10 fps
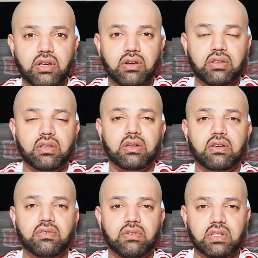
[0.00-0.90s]
they are
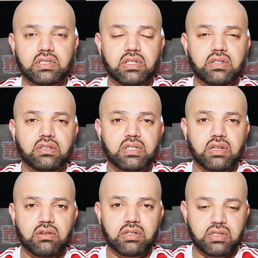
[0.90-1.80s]
the Palestinian
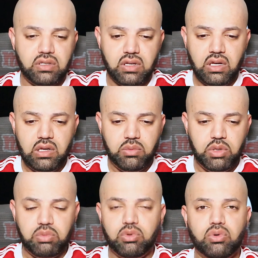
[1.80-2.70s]
terrorists,
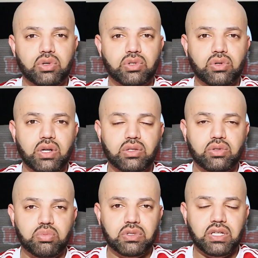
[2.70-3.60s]
people who are trying
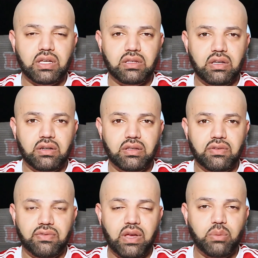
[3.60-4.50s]
to protect their
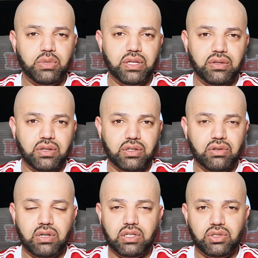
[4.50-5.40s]
family and
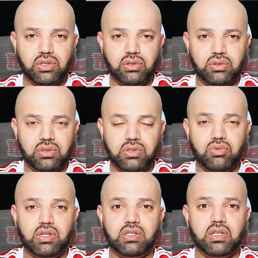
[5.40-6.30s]
their children.
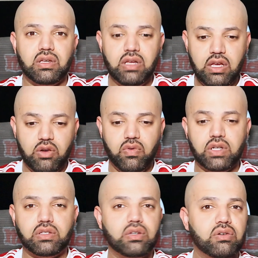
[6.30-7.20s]

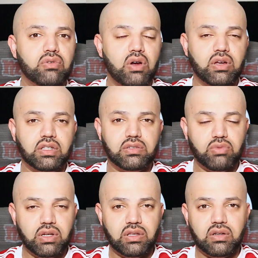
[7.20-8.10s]
Where's their rockets,
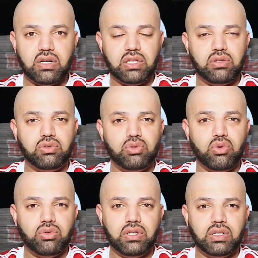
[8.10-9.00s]
where their
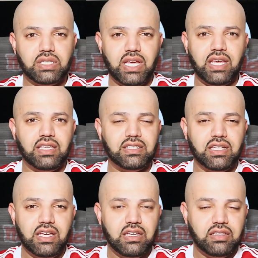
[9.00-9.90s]
drone, their tanks,
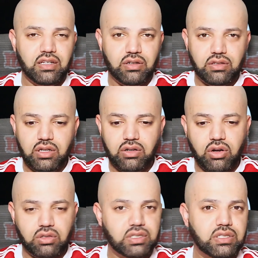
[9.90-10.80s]
their
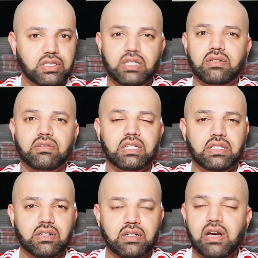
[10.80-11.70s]
artillery,
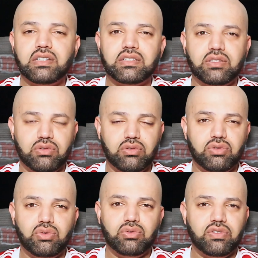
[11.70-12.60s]
their guns
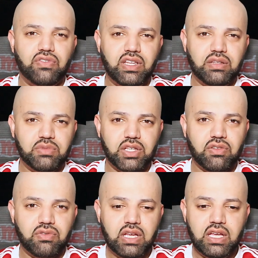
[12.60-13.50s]
to defend
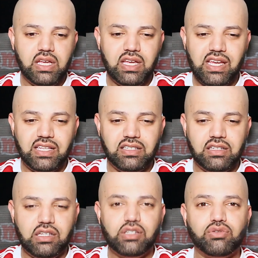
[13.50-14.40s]
themselves?
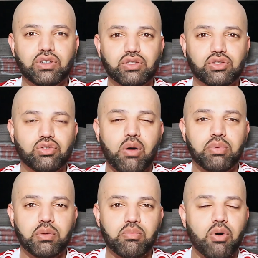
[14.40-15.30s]
And Israel is
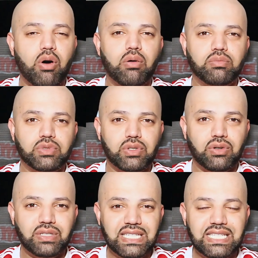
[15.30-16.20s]
dropping bombs
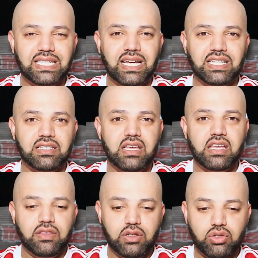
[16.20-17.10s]
on these guys.
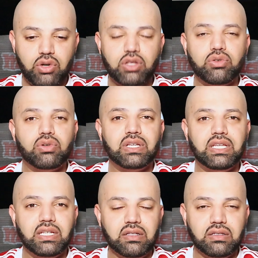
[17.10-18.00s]
They're trying to
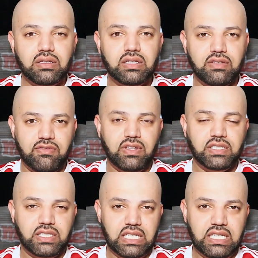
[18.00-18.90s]
kill the
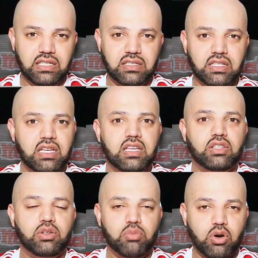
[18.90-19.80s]
Palestinians,
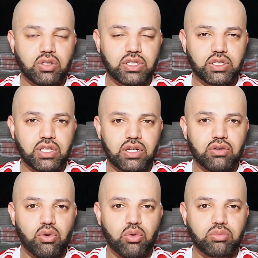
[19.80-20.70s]
demolish their
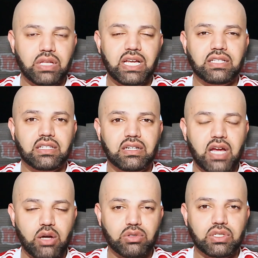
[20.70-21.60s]
homeland, their
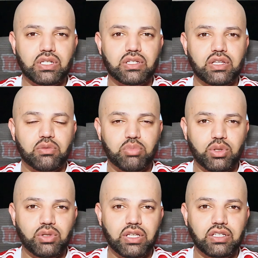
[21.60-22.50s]
houses, their
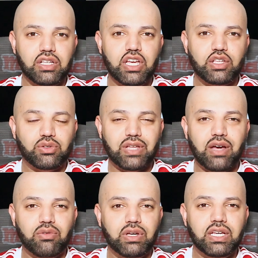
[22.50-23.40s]
building, so
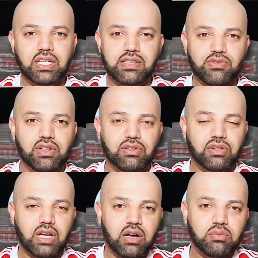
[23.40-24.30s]
that way Israel
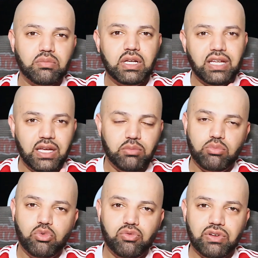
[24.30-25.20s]
could come and
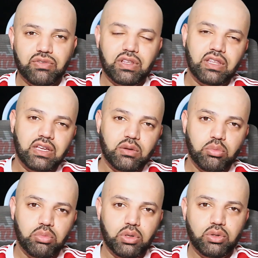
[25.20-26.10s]
move
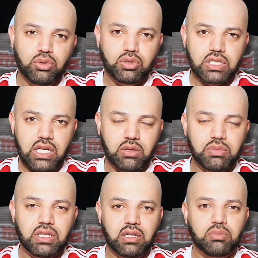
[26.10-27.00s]
everything, build new
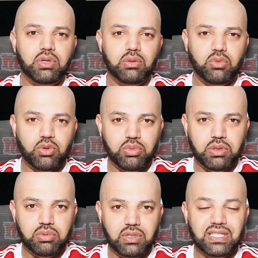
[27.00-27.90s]
settlement, and bring more
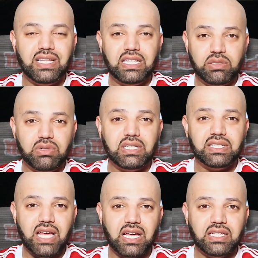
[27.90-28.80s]
people in. That's what
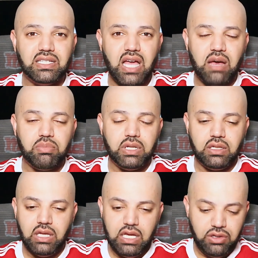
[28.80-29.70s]
exactly is
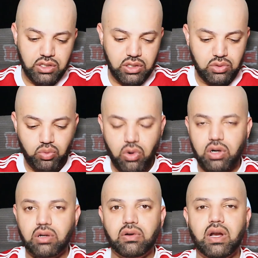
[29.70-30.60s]
happening. This is war
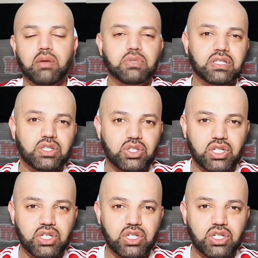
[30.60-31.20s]
crime, this is